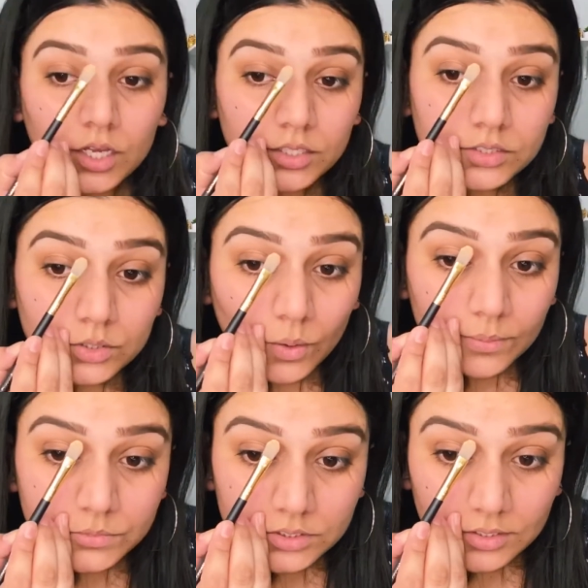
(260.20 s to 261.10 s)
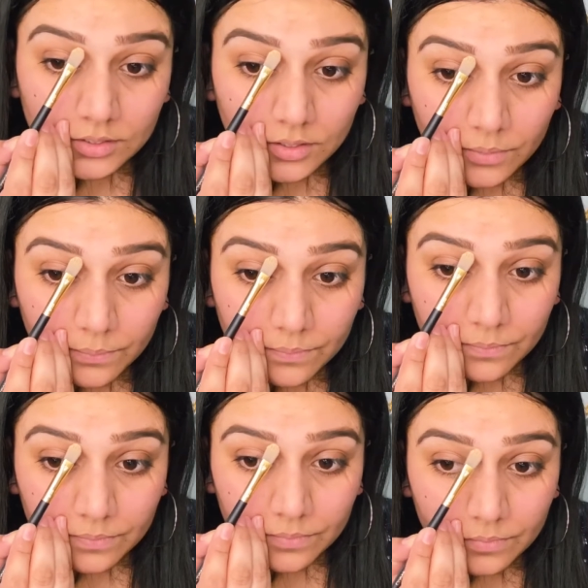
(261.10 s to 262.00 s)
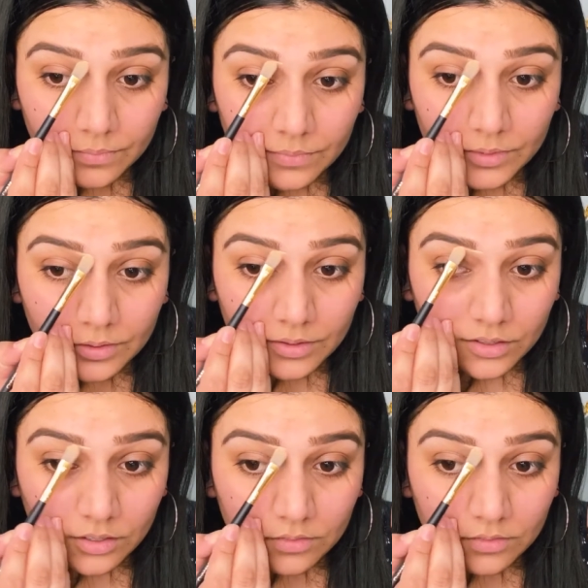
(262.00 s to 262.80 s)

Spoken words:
So I'm just gonna carve